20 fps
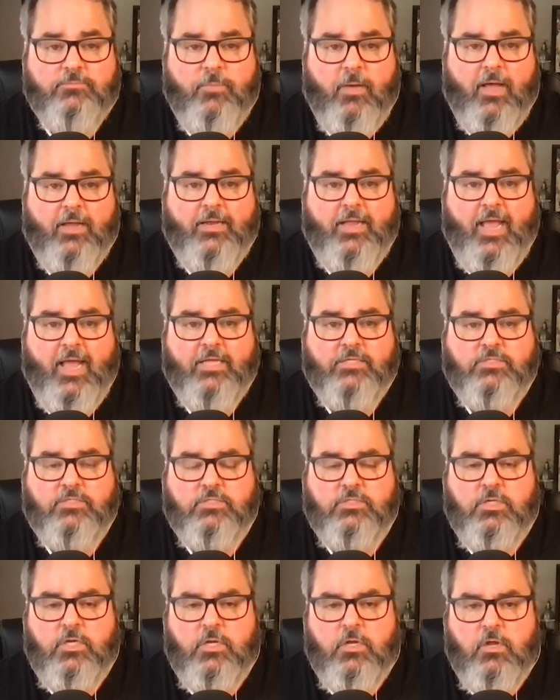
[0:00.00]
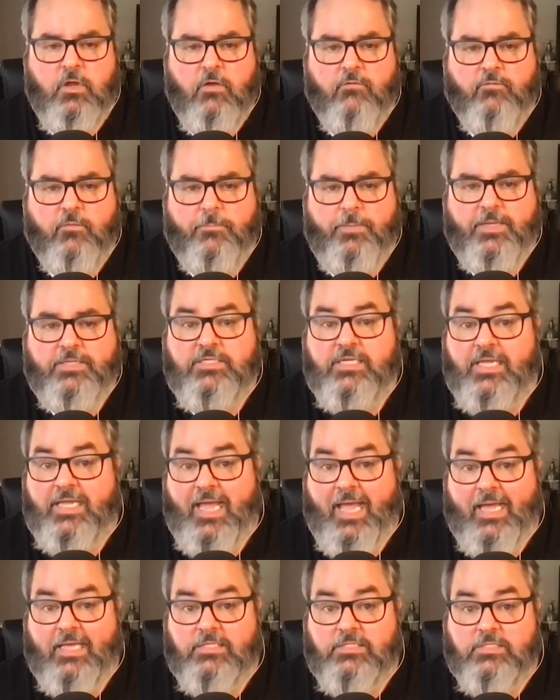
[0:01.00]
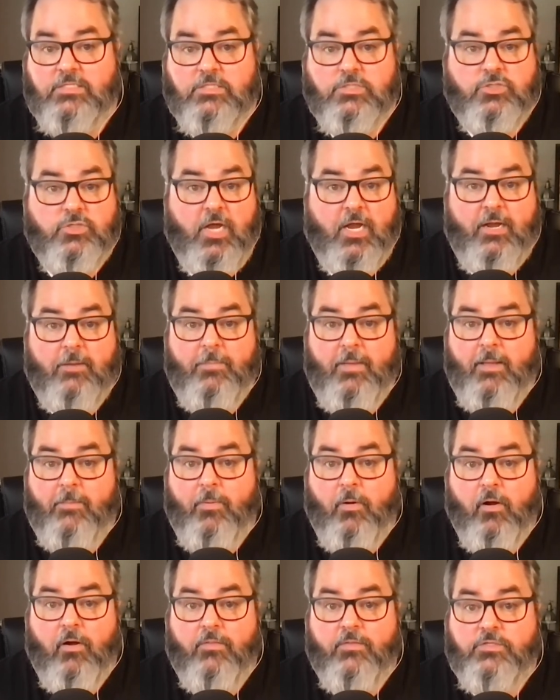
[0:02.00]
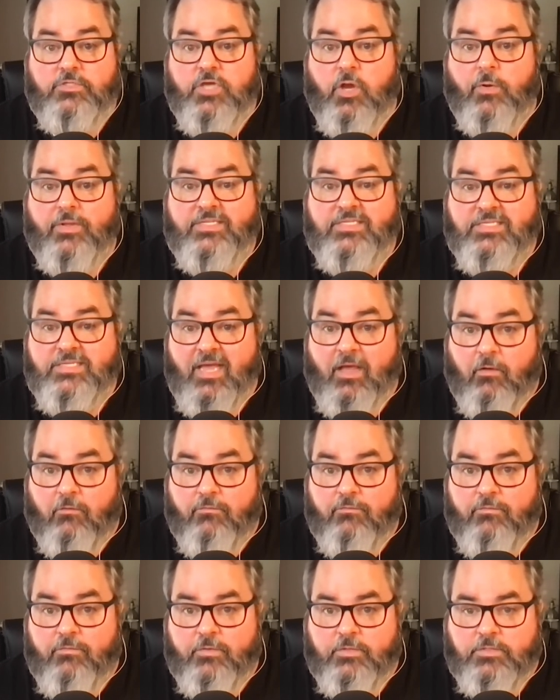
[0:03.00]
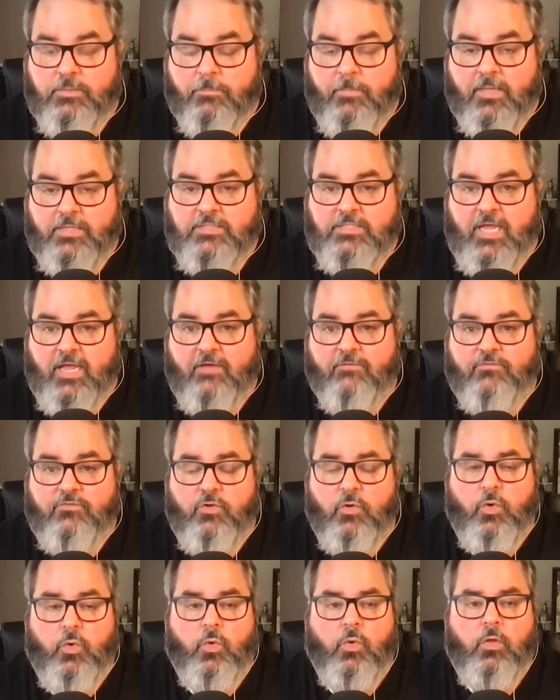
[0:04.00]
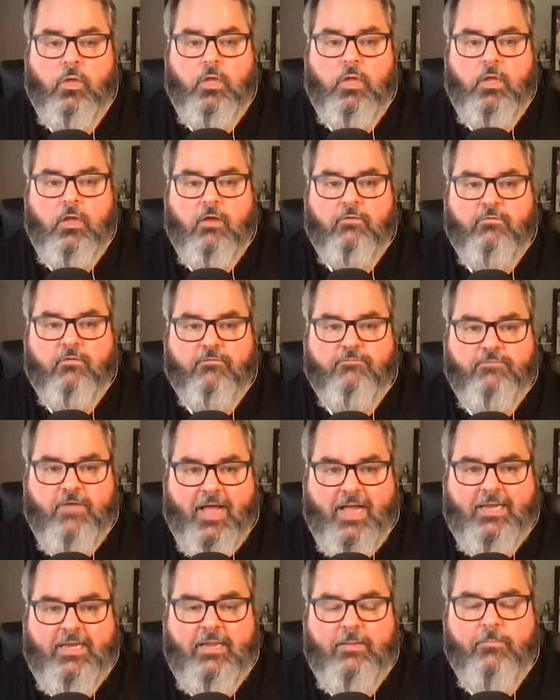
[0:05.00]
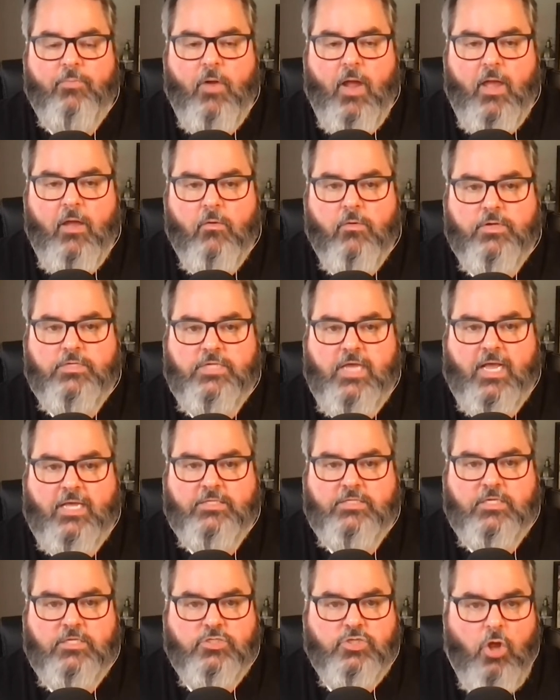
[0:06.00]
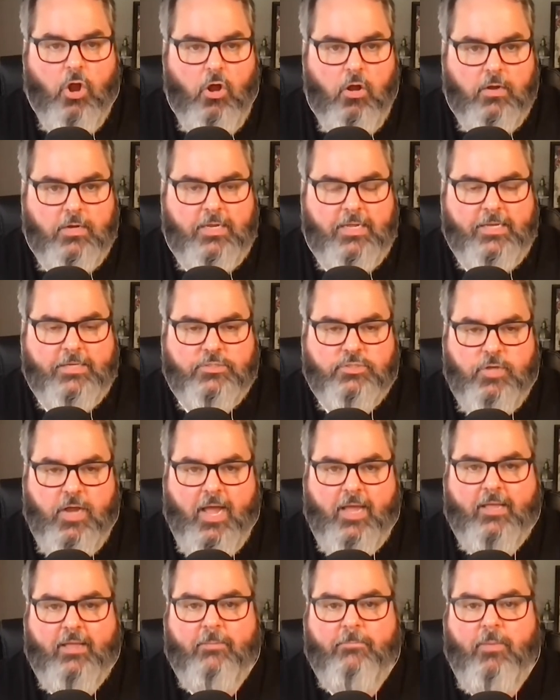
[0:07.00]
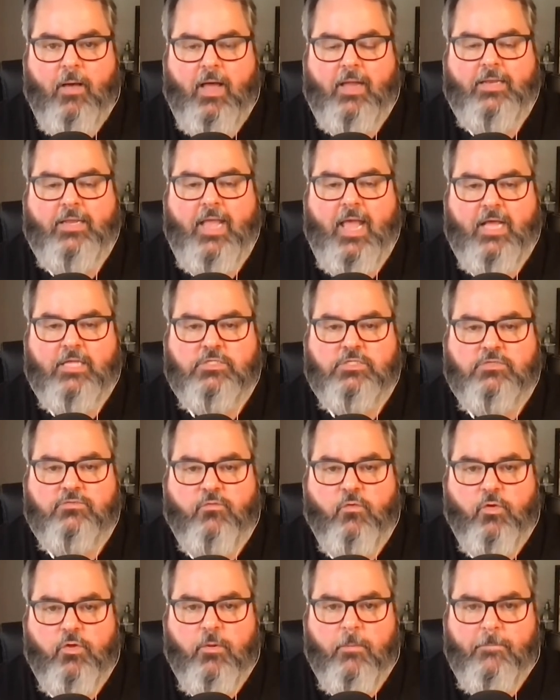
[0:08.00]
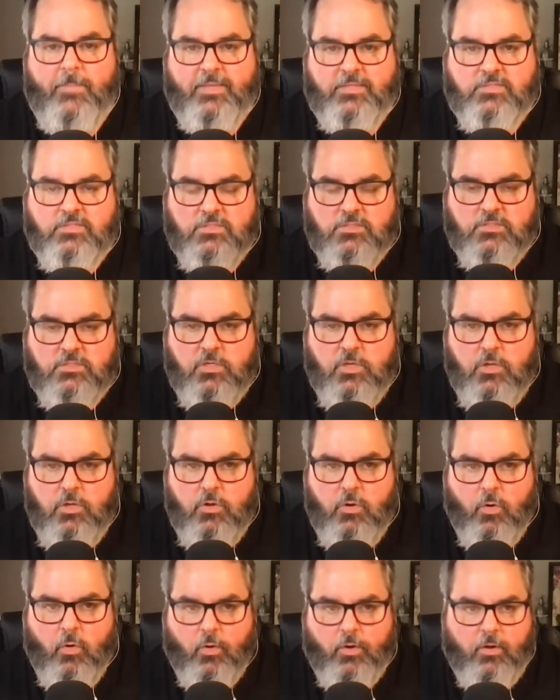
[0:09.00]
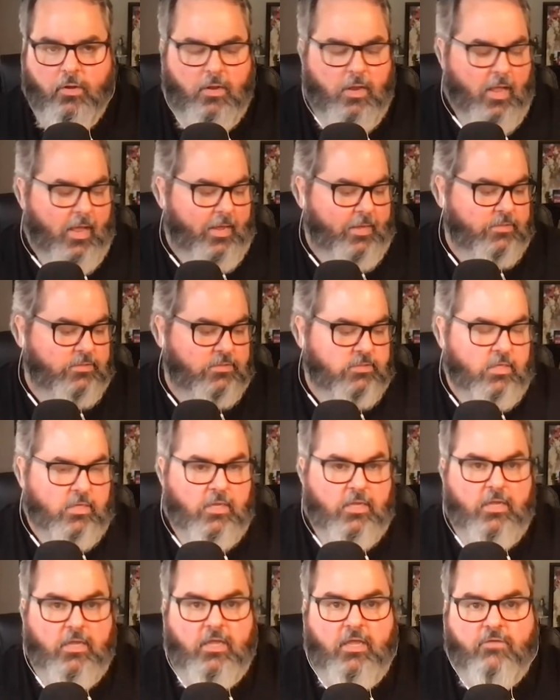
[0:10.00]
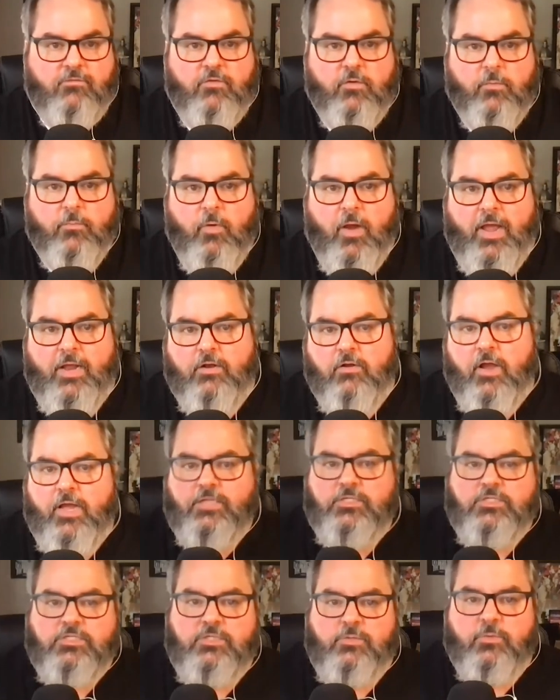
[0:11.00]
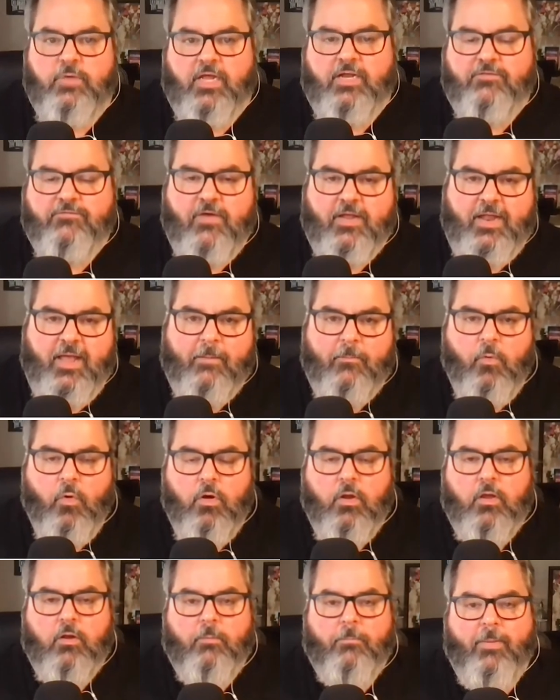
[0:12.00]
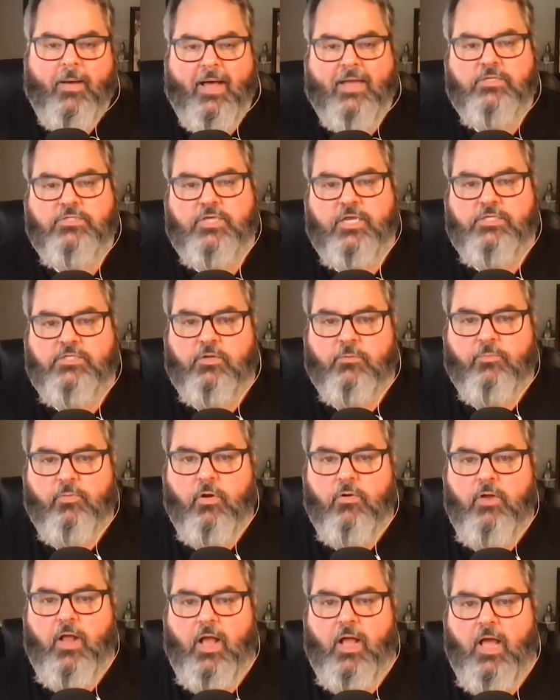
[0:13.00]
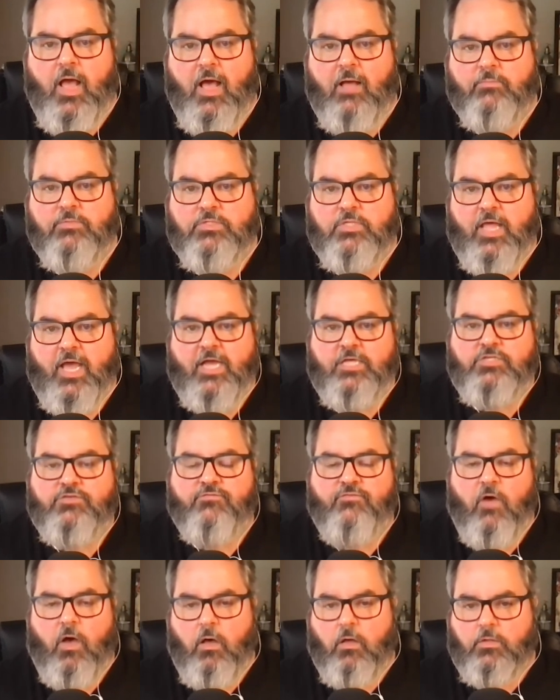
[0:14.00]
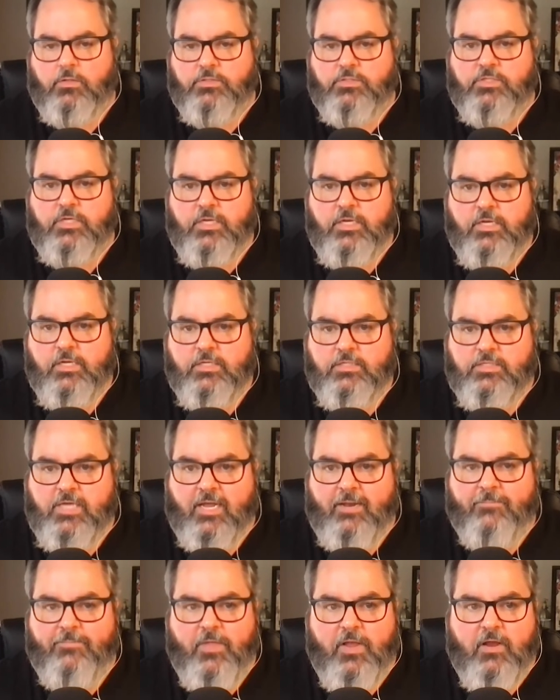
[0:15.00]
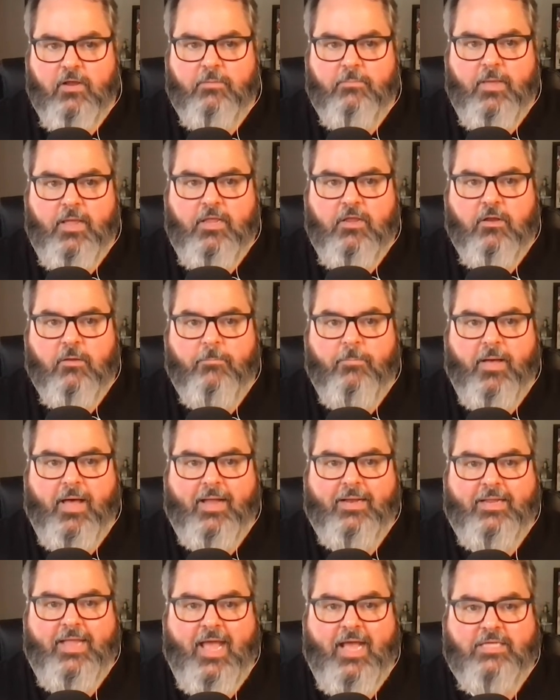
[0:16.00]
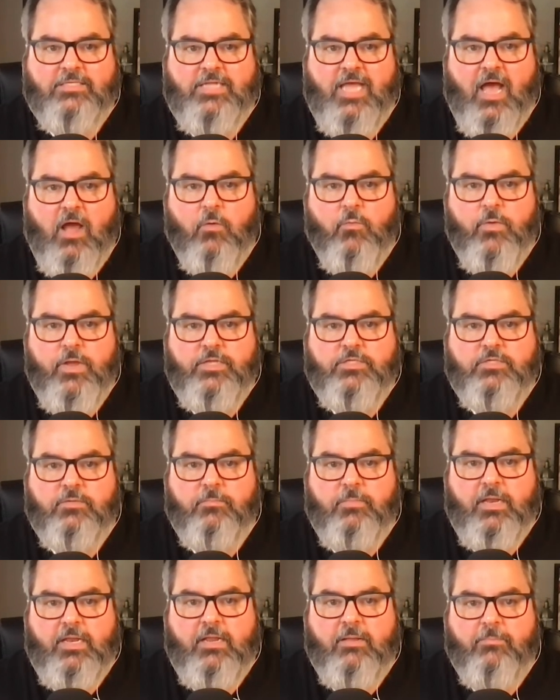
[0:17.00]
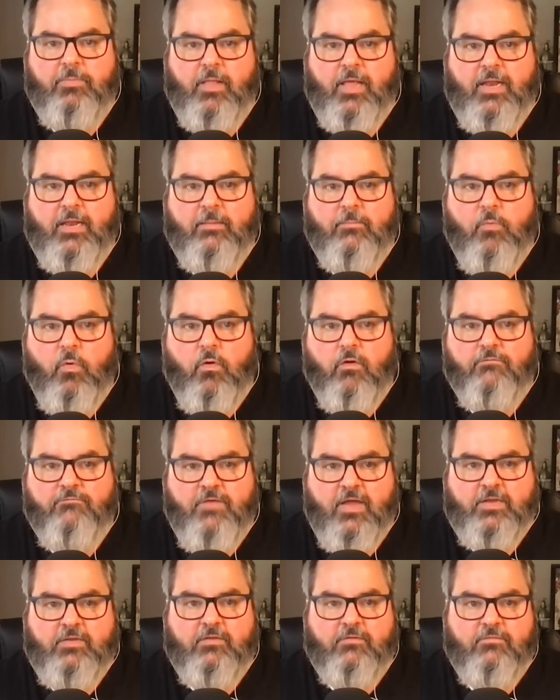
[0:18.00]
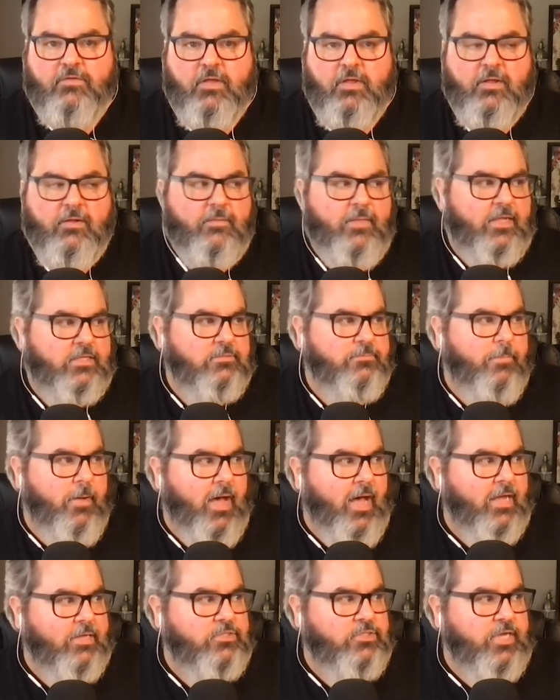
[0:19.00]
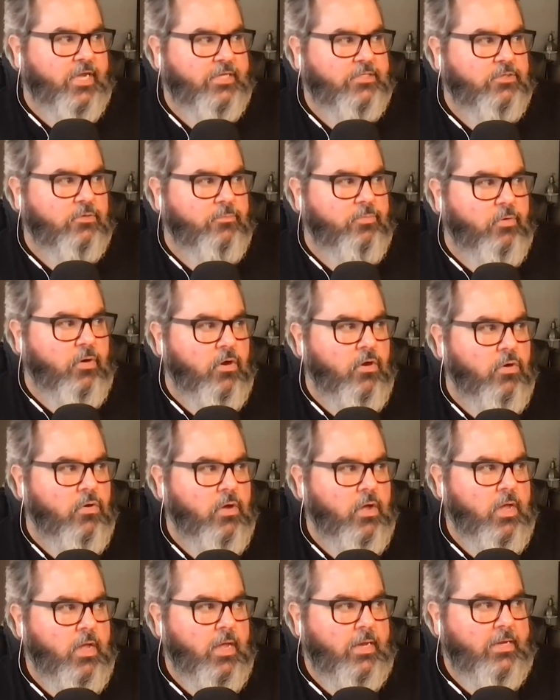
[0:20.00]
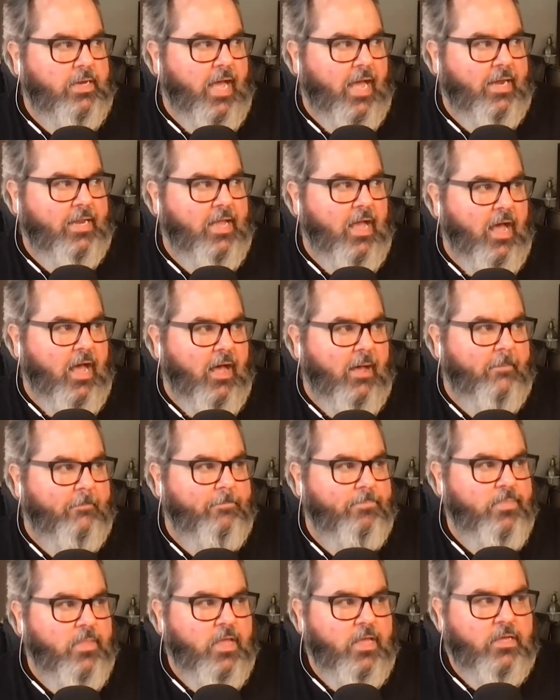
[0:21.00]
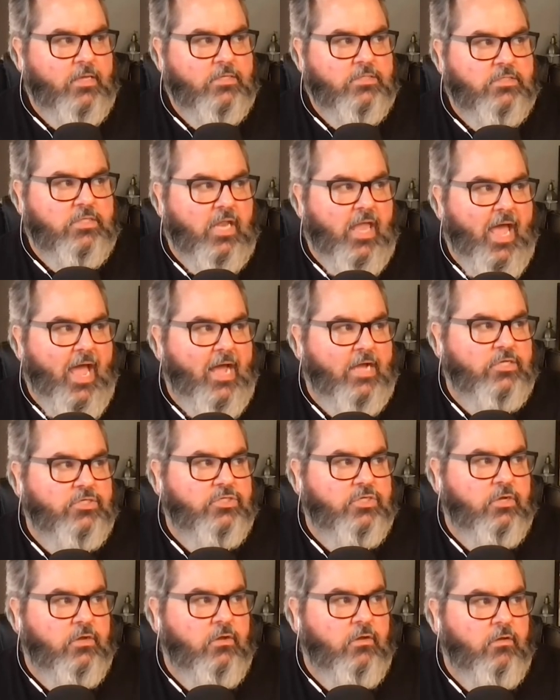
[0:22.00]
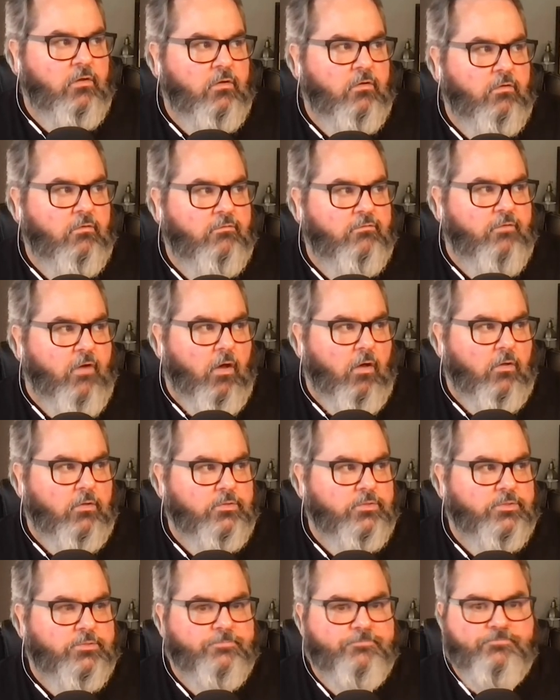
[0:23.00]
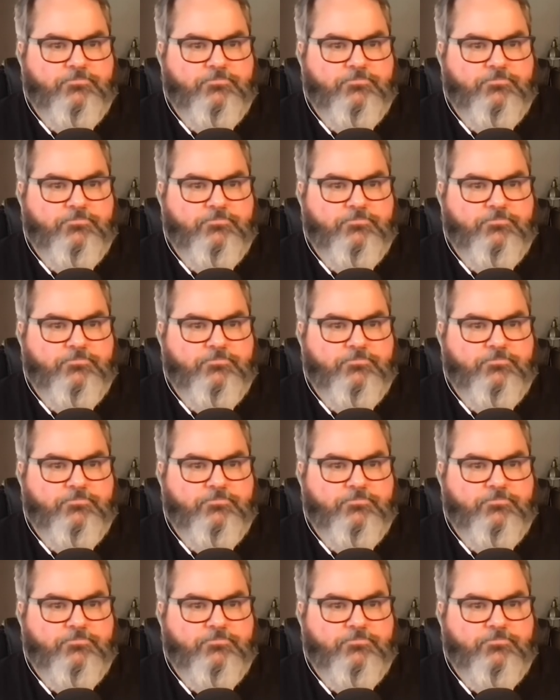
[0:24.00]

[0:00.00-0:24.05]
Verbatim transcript: podcasts for pitching guests and trying to be a part of the show itself. It's a must-have tool for finding, prioritizing, targeting, and tracking podcasts for your business or your clients. If your brand or agency would like to find out more, go to podchaser pro dot com slash falls. Sign up there and make your podcast outreach and media planning more effective. That's podchaser pro dot com slash falls.